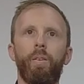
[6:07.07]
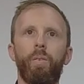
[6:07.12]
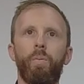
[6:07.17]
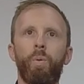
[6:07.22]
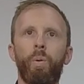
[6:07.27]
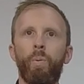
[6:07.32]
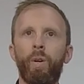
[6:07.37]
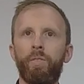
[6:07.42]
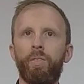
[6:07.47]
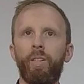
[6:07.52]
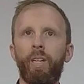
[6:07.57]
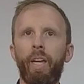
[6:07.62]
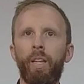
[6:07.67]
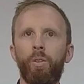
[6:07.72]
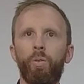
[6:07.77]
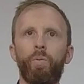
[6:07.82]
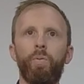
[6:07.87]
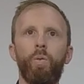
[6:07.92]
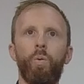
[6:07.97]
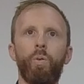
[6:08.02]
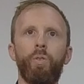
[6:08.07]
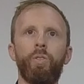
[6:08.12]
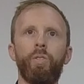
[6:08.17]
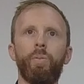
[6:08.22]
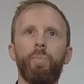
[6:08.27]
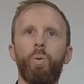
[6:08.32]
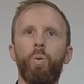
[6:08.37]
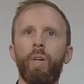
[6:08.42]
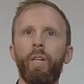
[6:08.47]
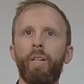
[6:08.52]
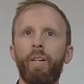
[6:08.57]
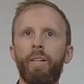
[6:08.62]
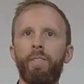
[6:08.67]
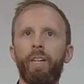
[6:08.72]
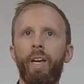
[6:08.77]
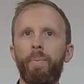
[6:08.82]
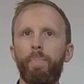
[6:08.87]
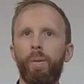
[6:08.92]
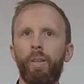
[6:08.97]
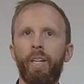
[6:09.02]
We once again look forward to supporting
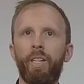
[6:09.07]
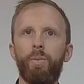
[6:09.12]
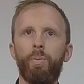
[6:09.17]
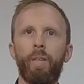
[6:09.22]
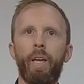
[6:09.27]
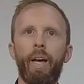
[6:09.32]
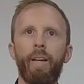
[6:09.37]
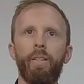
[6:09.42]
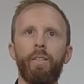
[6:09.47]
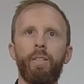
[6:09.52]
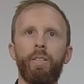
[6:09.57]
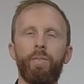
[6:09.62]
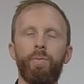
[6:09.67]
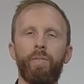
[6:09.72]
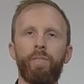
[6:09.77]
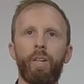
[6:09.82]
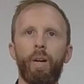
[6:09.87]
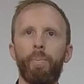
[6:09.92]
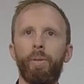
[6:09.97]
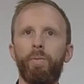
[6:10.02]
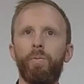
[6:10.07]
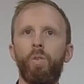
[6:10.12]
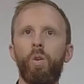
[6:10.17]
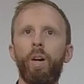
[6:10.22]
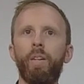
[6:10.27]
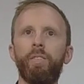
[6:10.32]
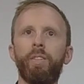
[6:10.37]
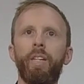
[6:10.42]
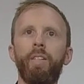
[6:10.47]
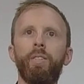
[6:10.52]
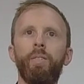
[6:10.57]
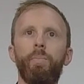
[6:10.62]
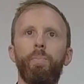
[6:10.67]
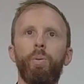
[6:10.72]
SA Police with that this coming fire season,